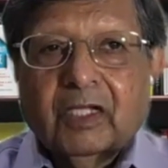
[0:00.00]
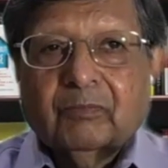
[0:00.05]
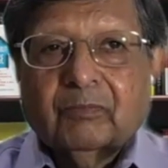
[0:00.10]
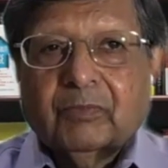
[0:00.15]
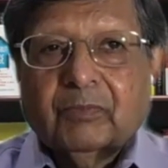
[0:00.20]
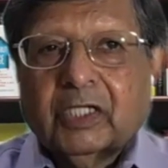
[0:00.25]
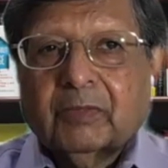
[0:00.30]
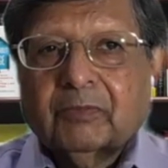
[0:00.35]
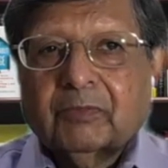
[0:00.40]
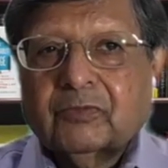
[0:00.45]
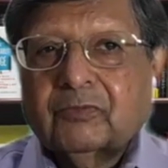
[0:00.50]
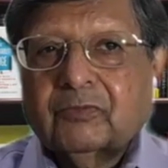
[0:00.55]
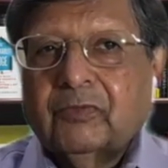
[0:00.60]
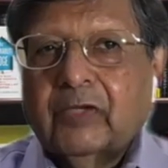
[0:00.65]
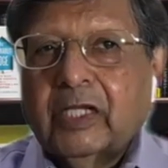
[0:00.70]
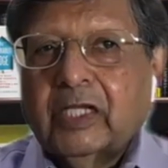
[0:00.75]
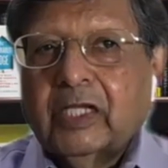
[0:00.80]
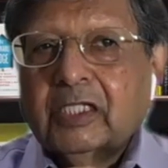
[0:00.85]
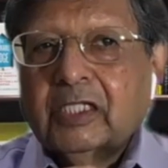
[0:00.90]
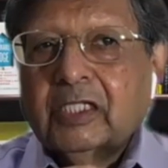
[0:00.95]
Becomes
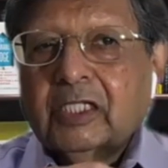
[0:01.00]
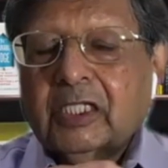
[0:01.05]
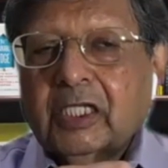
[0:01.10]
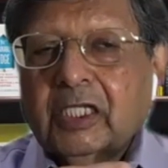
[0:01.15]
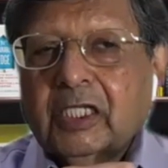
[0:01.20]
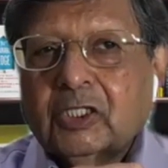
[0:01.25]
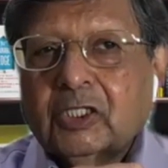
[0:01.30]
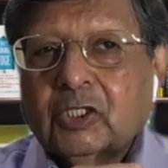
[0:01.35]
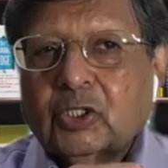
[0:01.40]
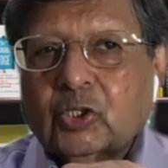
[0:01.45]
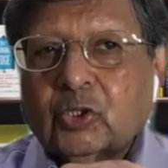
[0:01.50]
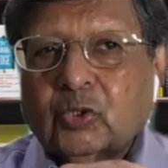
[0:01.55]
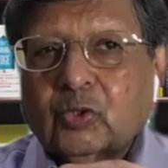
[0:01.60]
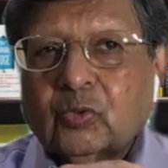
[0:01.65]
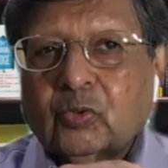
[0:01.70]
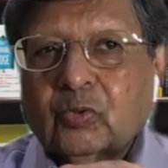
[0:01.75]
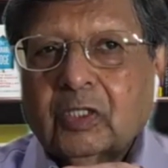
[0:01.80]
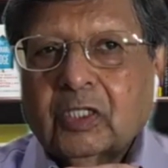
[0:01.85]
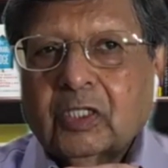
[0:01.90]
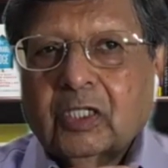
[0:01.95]
very key
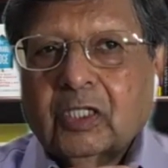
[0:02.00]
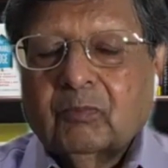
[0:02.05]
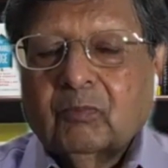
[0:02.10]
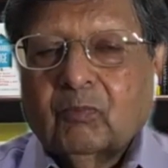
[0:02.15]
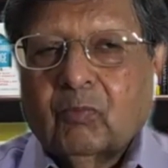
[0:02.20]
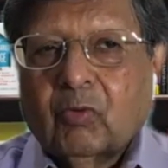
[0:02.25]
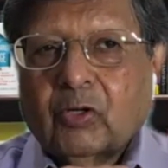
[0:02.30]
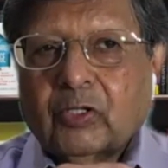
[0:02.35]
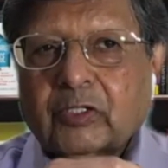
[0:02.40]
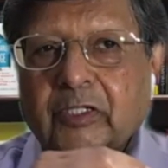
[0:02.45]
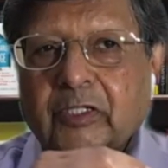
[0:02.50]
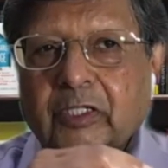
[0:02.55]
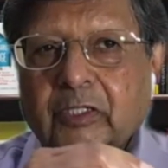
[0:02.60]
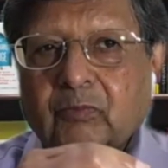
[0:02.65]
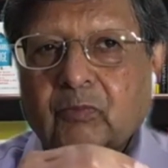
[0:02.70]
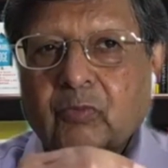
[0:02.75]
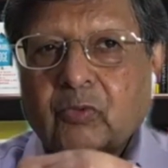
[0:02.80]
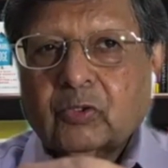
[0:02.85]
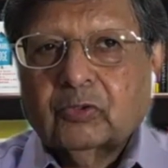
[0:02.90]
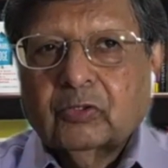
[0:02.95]
issue, bordering
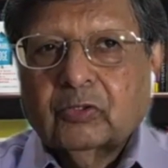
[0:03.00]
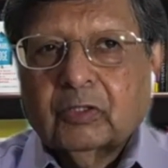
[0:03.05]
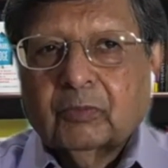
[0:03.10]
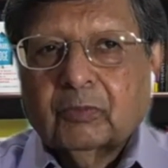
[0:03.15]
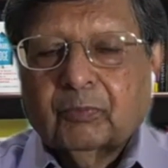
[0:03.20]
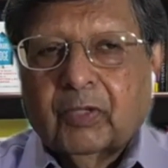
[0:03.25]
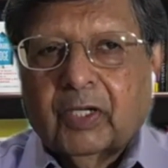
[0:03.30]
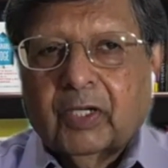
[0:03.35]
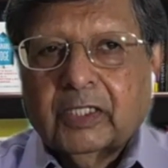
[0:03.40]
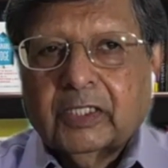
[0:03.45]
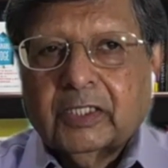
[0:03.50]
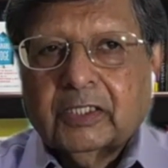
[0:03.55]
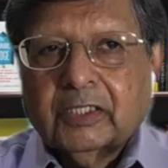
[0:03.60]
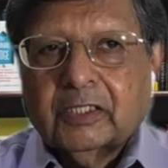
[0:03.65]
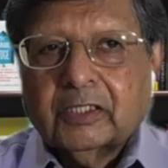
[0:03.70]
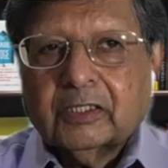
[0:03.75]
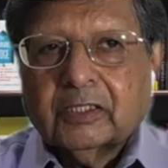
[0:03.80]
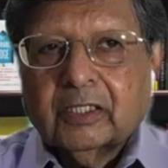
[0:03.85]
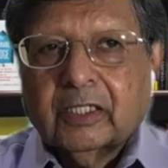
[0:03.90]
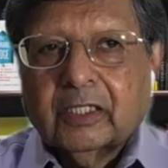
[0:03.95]
both on the policy
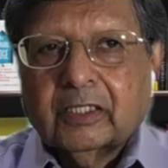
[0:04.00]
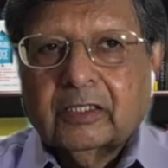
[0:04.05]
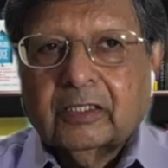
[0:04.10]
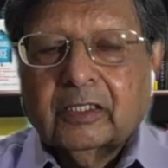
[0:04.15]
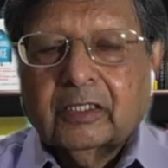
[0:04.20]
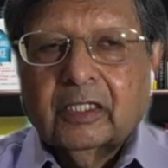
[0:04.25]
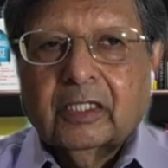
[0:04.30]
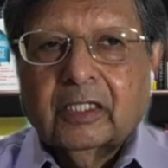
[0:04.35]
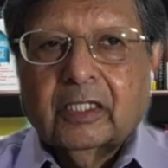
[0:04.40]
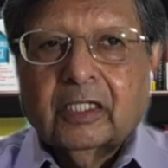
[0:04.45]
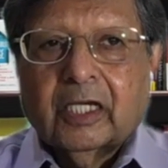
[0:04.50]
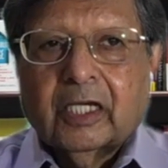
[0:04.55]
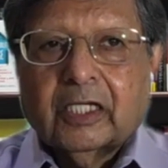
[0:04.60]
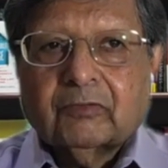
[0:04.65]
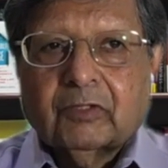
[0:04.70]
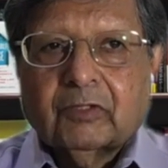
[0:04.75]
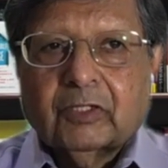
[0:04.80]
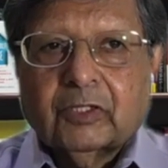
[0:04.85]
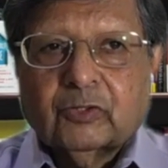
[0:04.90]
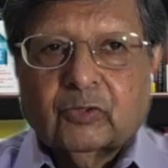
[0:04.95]
side
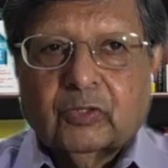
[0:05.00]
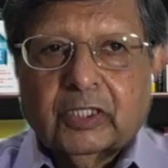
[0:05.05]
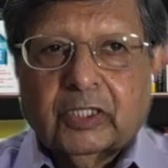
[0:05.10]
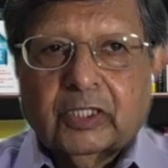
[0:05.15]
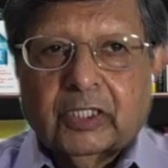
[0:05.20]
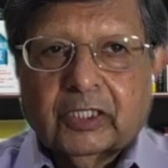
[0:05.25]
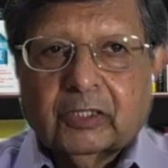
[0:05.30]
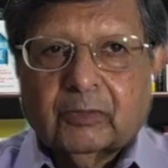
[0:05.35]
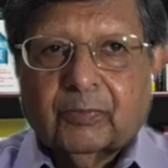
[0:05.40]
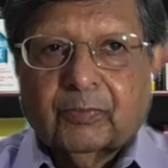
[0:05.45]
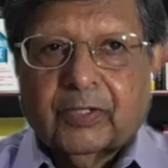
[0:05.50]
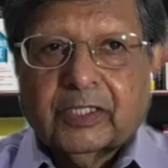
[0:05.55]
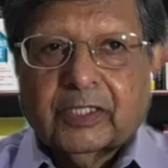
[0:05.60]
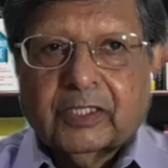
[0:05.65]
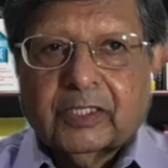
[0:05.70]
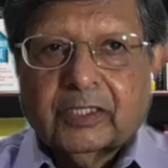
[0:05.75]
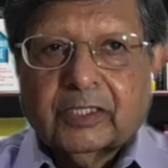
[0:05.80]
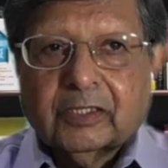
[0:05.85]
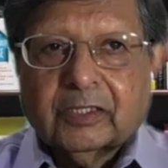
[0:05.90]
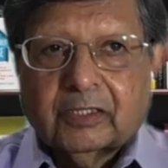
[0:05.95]
as well as on the
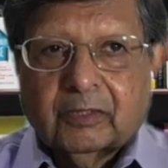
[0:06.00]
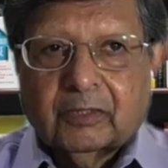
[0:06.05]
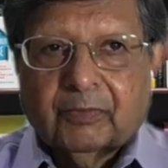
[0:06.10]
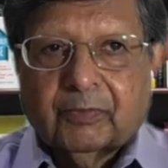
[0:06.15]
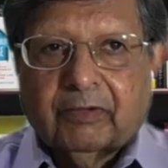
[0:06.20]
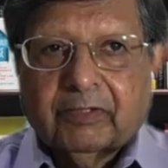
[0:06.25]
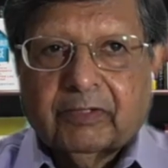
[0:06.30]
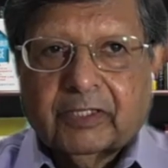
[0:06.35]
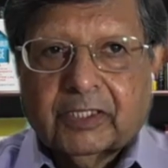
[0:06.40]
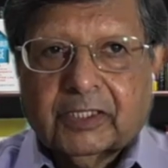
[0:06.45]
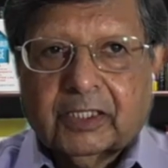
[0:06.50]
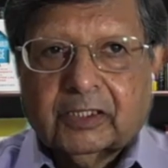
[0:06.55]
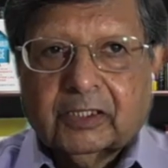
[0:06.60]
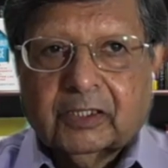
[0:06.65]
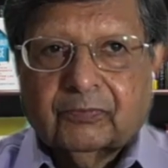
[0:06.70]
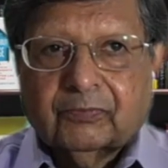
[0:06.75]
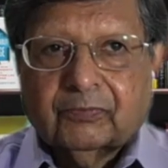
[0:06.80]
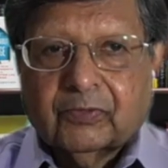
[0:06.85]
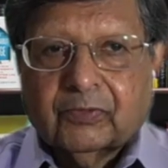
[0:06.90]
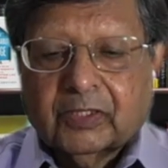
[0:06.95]
enterprise side, the private
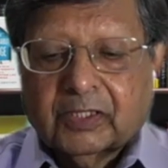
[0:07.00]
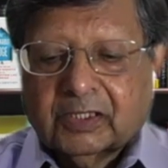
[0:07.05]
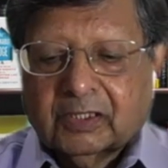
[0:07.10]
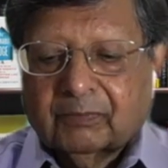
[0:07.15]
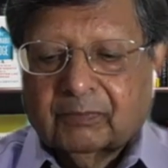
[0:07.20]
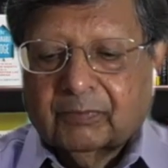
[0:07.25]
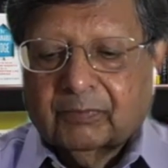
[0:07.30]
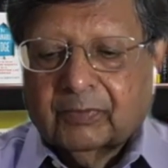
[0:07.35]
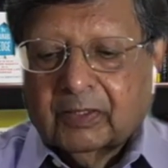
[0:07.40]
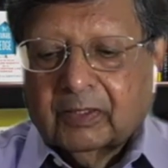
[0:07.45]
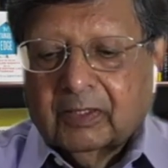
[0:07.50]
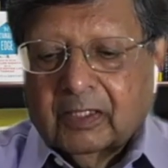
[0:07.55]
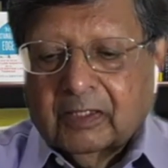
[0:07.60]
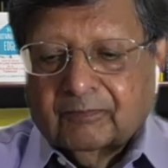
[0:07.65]
sector, for example.